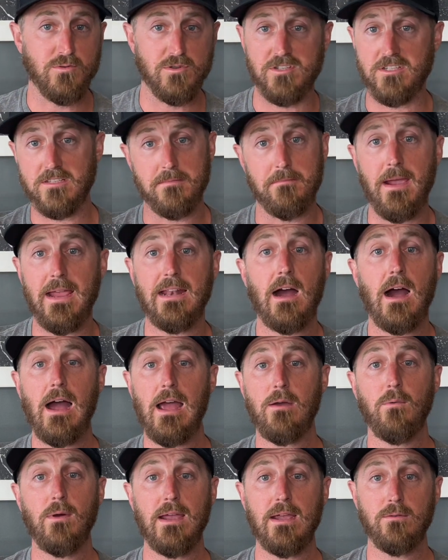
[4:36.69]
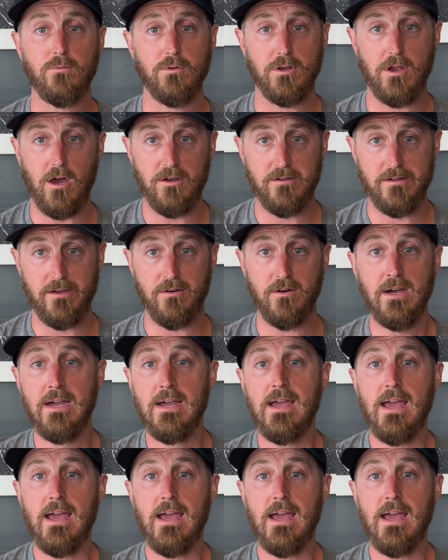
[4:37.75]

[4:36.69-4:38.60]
which is the main highway in Redondo,